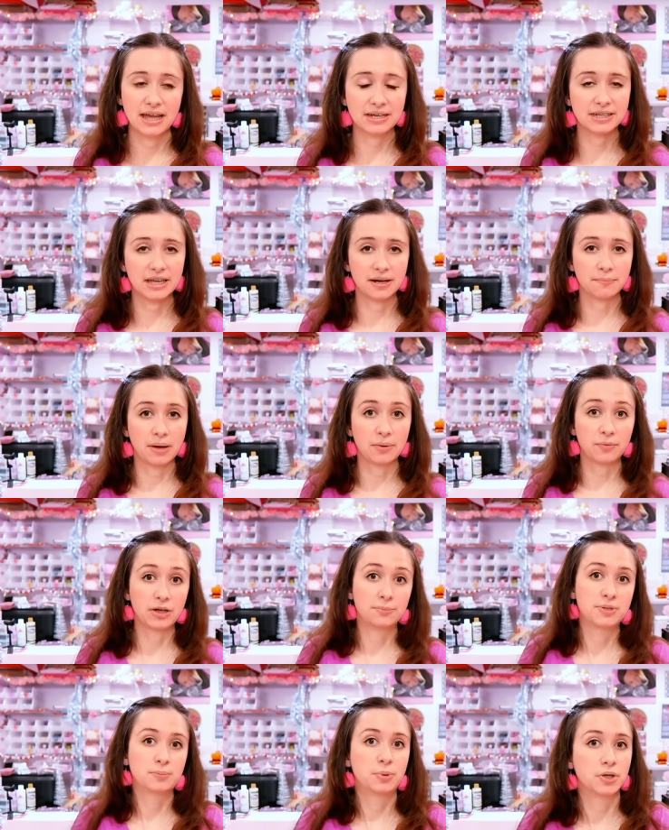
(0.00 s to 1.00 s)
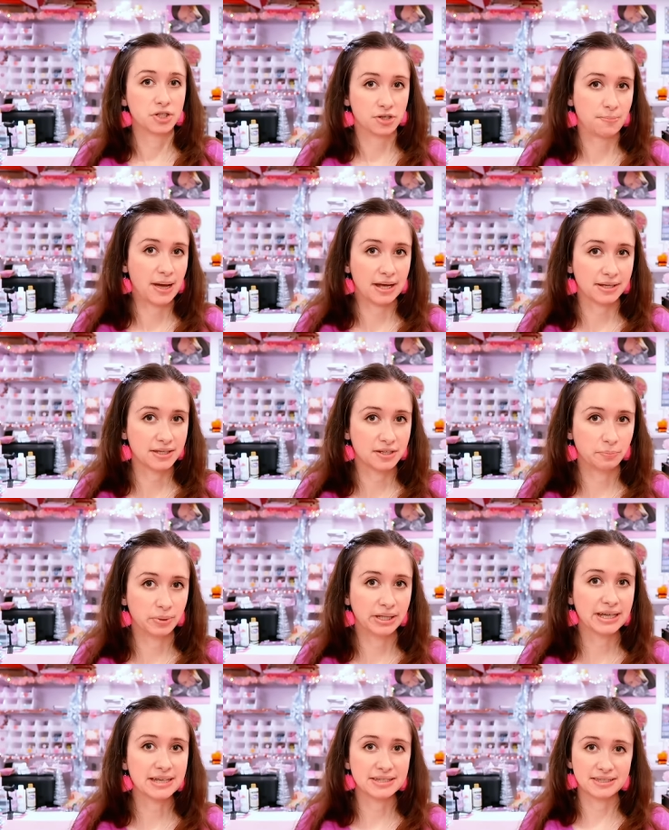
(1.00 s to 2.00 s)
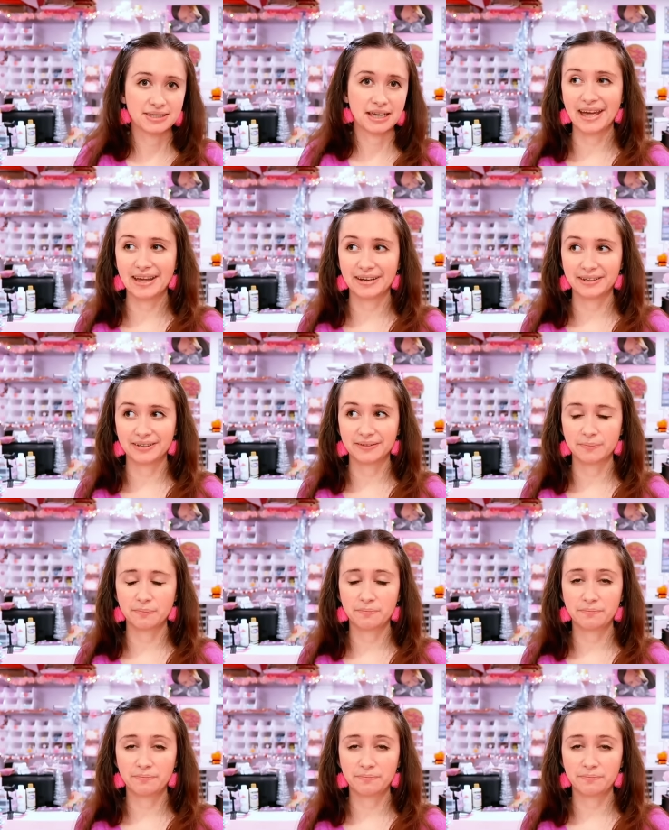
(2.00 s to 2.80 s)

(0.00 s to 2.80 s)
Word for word: and getting my ribs pushed back into place and